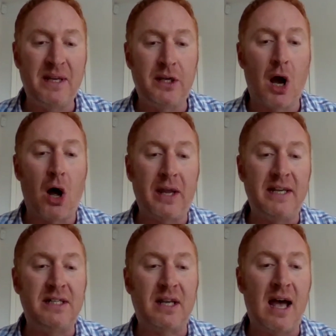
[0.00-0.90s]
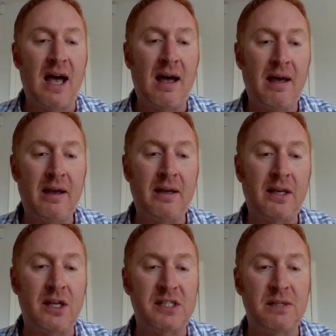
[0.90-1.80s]
guide
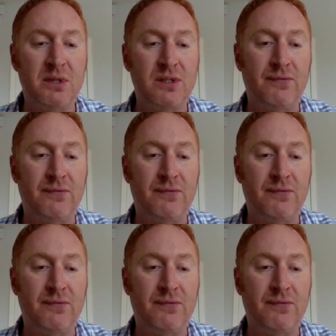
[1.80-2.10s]
customers